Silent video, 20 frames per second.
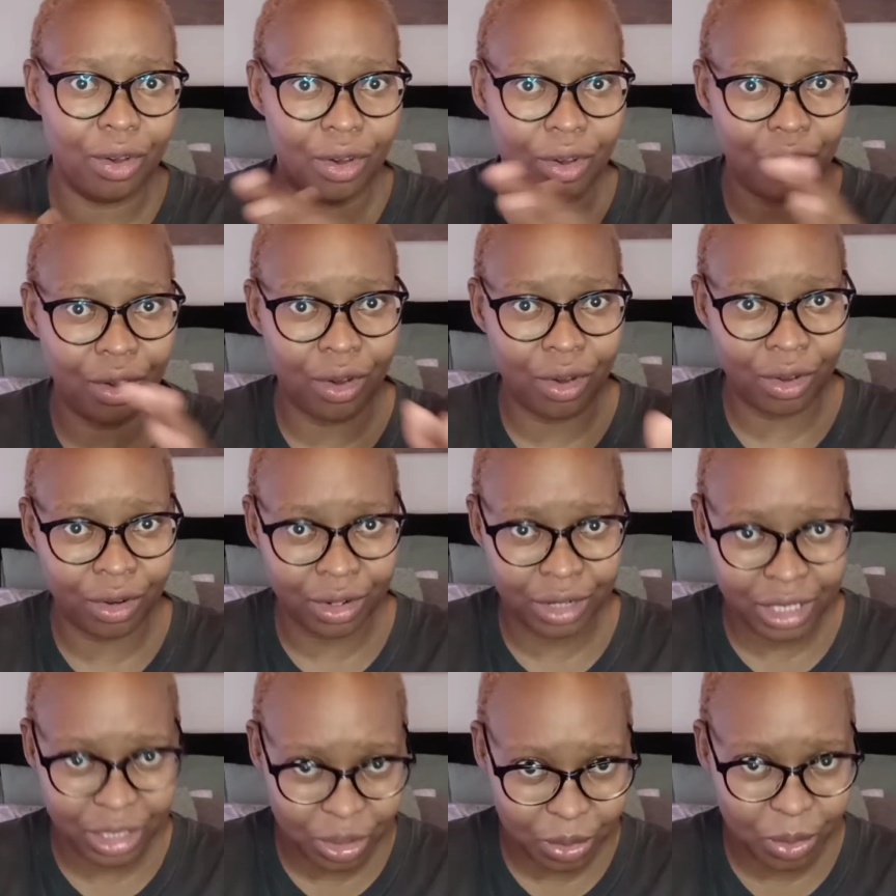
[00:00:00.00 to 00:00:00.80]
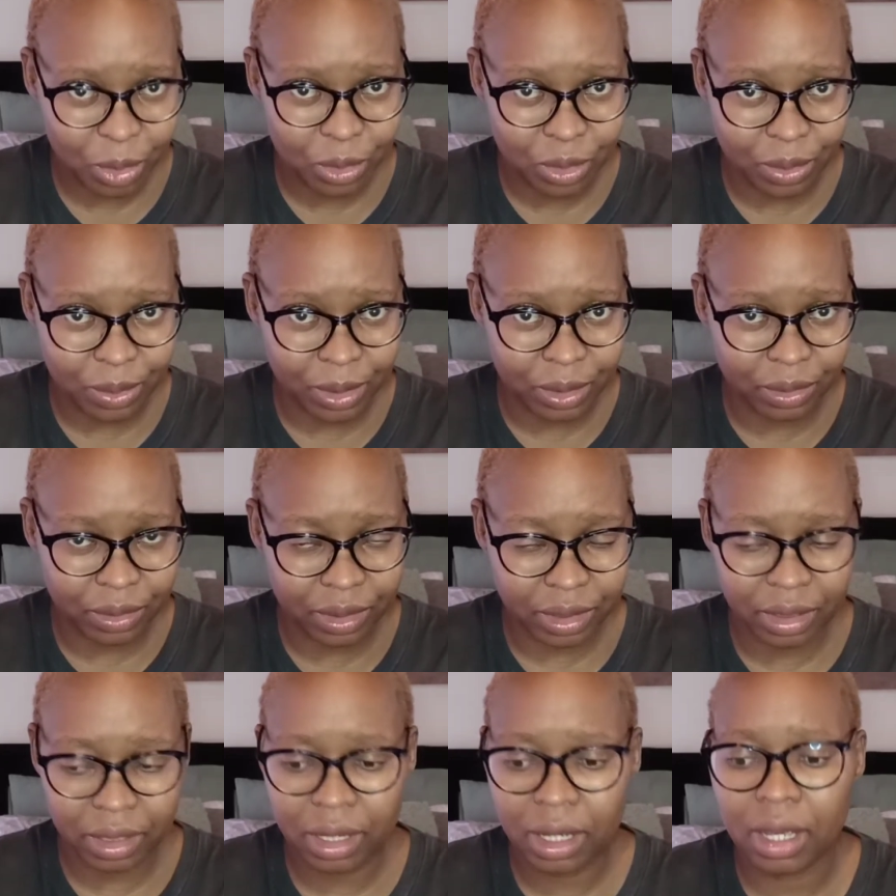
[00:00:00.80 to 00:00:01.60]
on disposables,
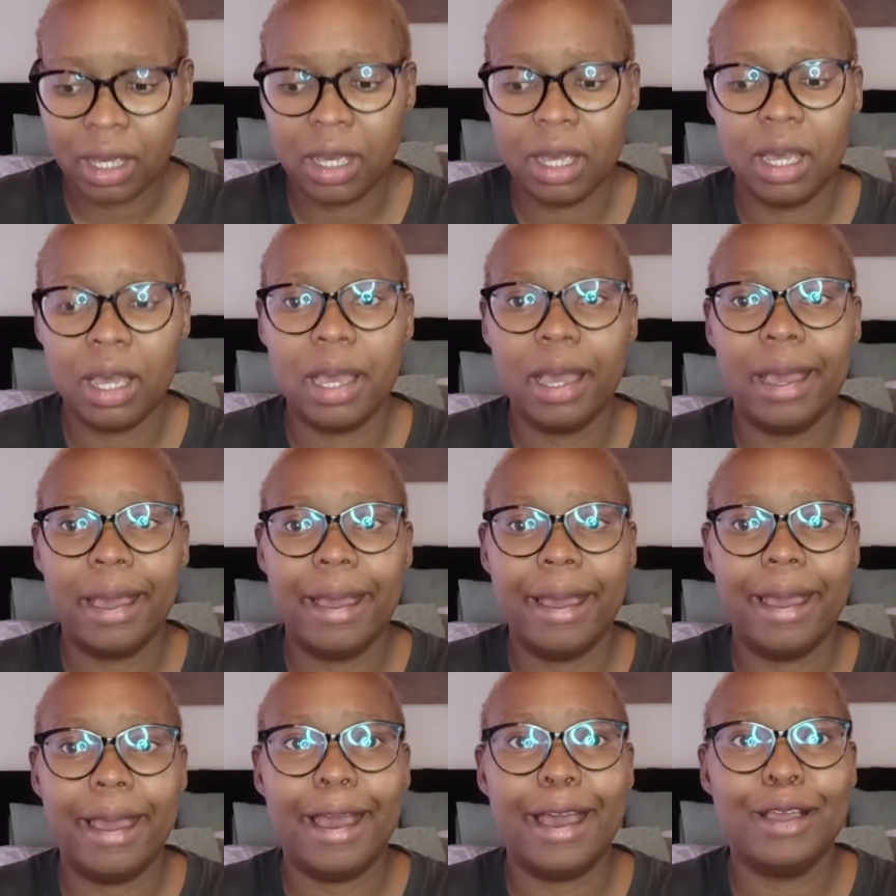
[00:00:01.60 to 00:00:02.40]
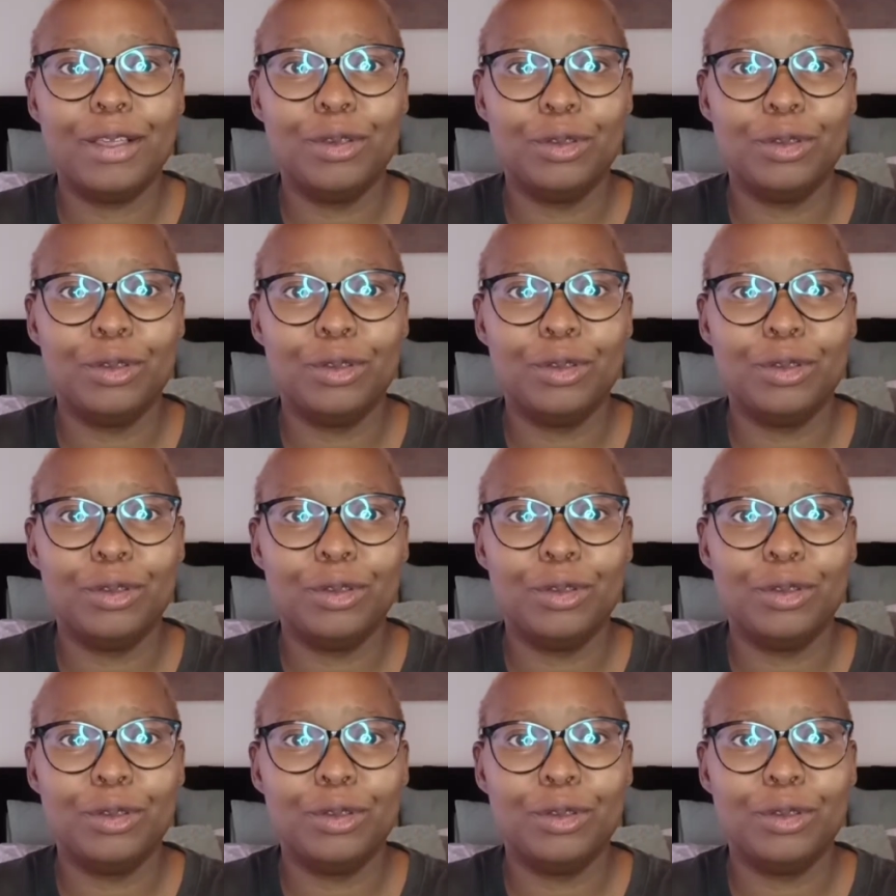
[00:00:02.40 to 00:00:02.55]
and you